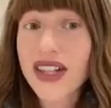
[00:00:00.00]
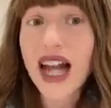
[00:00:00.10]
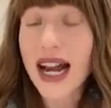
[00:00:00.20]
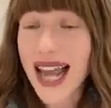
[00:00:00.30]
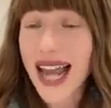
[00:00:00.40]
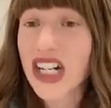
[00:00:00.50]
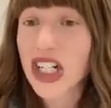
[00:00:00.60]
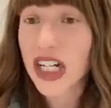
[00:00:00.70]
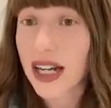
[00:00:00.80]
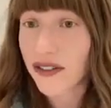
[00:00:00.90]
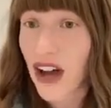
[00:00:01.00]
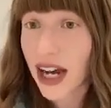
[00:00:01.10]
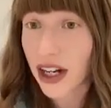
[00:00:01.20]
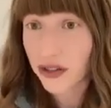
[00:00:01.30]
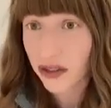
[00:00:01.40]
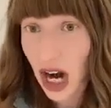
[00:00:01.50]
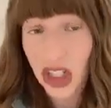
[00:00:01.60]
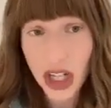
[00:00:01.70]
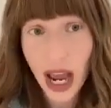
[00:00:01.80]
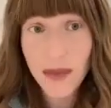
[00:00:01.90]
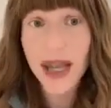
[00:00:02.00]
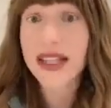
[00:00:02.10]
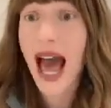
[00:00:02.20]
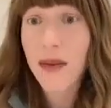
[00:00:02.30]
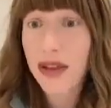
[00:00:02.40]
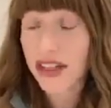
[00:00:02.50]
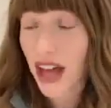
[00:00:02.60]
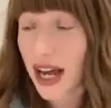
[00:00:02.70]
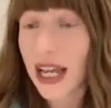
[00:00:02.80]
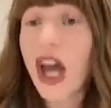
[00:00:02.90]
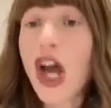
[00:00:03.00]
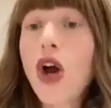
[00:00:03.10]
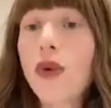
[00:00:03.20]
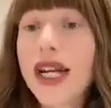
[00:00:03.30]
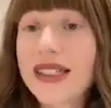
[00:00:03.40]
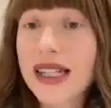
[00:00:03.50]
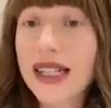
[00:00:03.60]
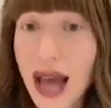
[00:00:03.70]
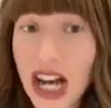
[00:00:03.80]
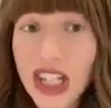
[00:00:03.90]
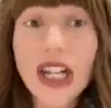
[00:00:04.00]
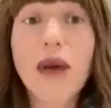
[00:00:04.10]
it's not catching fire for Hashem, it's apathetic, we need to smash it.